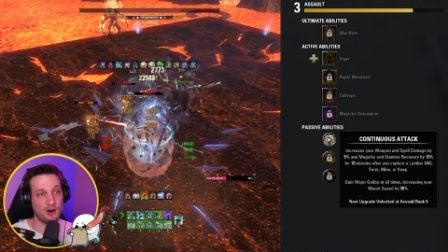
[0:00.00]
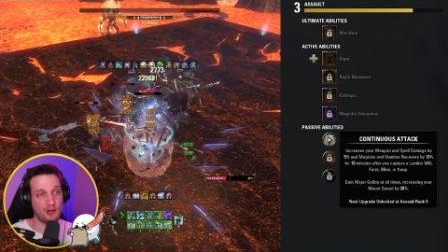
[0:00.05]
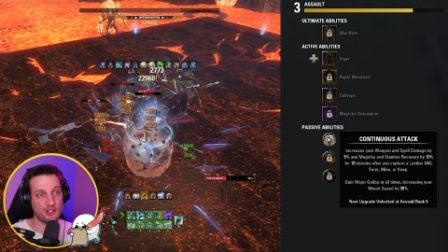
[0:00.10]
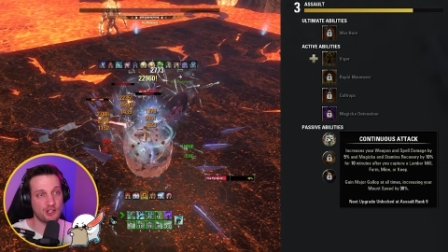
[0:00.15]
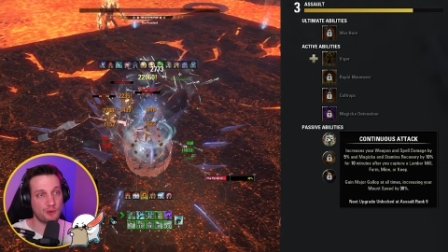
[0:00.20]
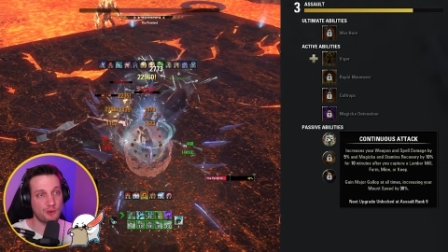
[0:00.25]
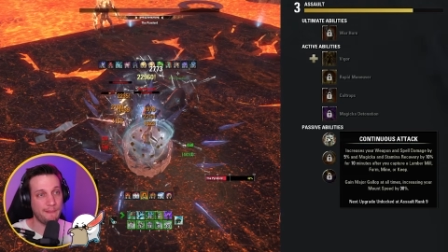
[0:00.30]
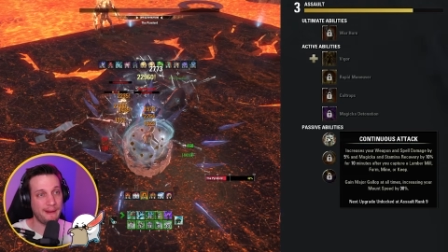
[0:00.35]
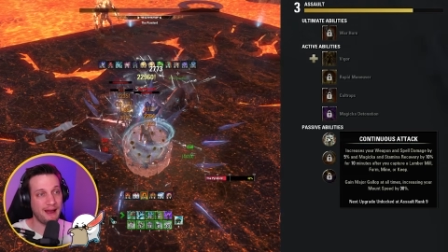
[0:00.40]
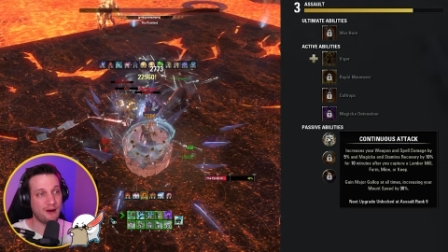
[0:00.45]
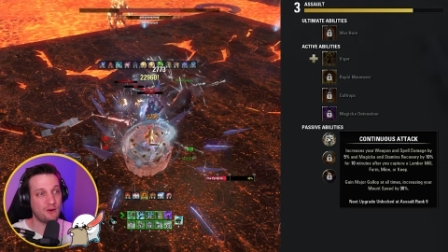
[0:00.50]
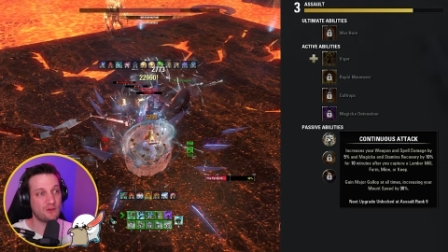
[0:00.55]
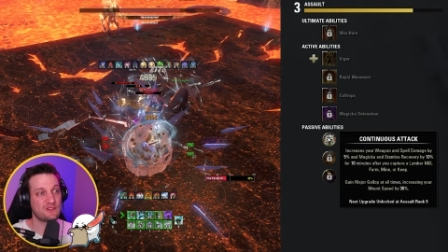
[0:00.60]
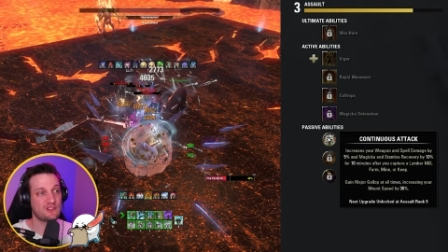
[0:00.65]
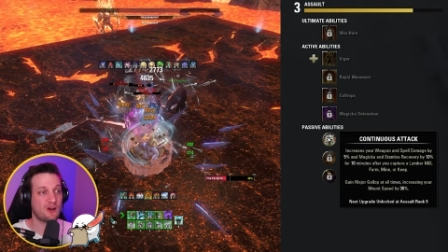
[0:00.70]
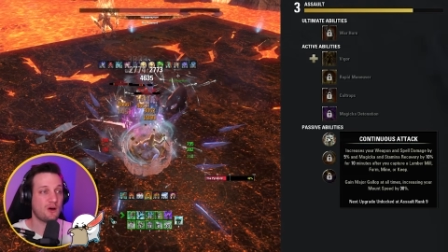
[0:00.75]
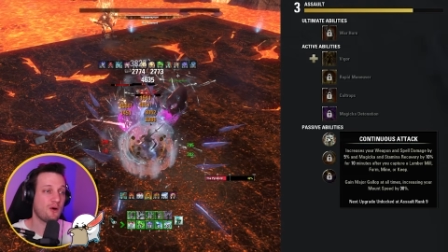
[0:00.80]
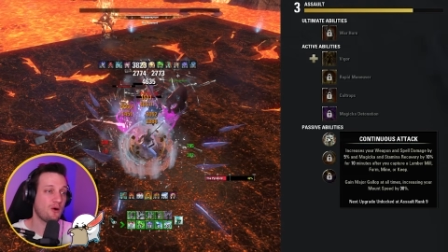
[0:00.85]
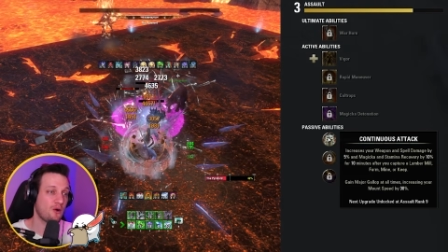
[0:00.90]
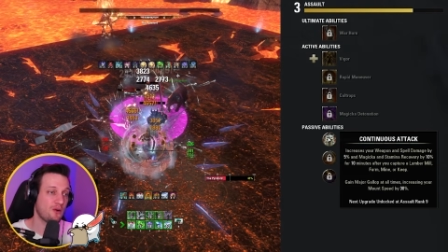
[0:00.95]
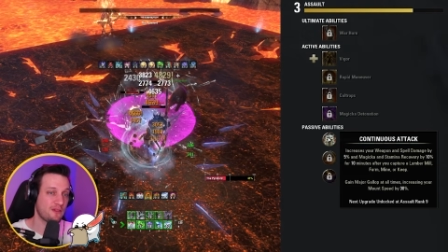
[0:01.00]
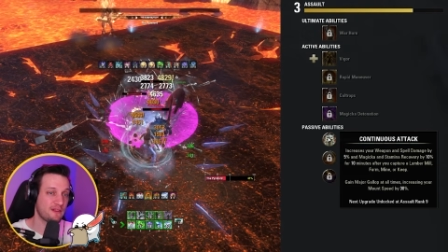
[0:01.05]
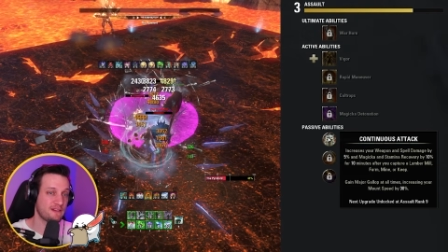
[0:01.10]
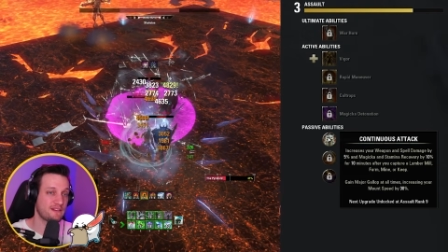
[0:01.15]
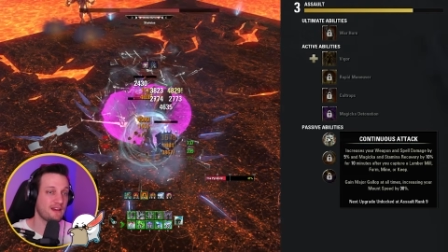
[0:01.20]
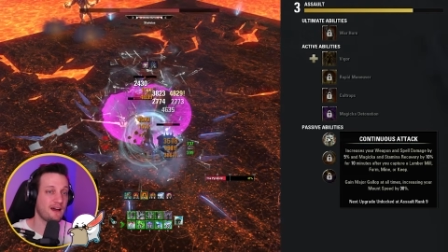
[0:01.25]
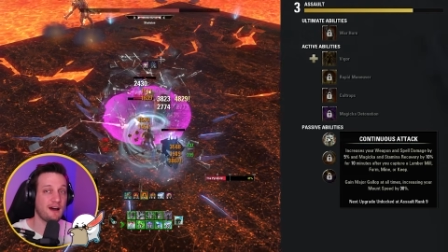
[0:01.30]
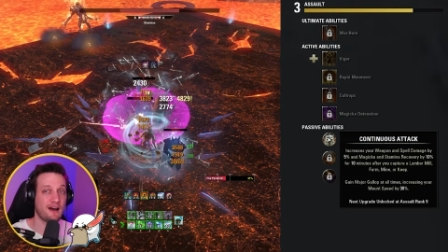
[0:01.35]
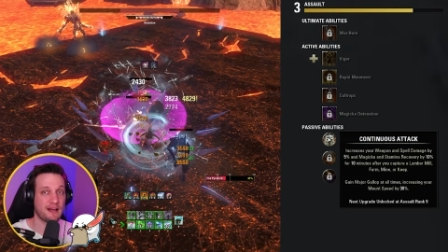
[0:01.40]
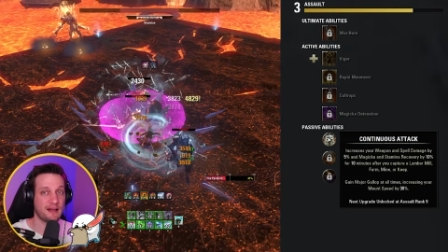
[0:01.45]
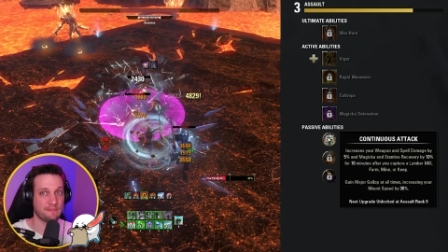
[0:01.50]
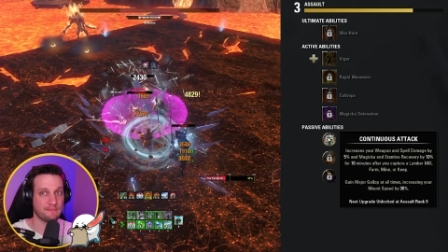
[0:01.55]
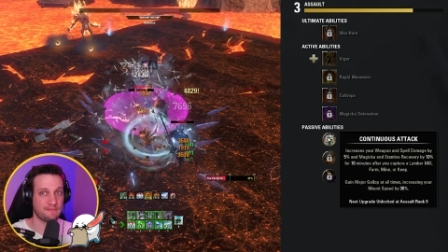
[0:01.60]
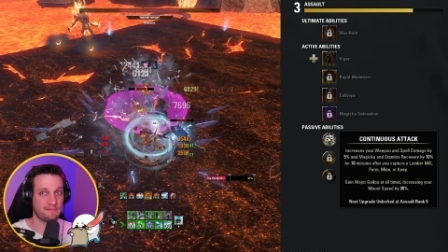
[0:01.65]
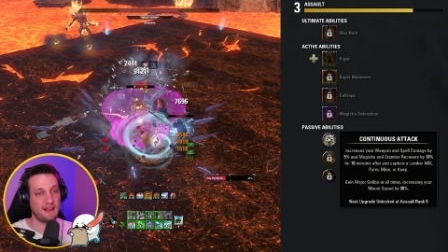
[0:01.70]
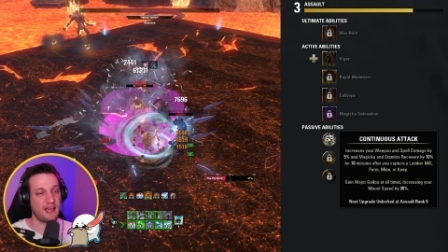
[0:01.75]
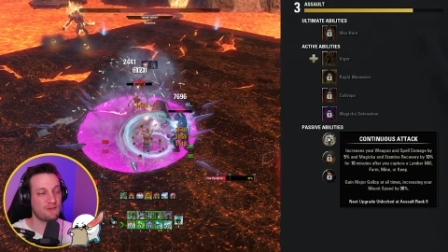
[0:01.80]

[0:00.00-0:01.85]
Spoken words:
on your mount all the time.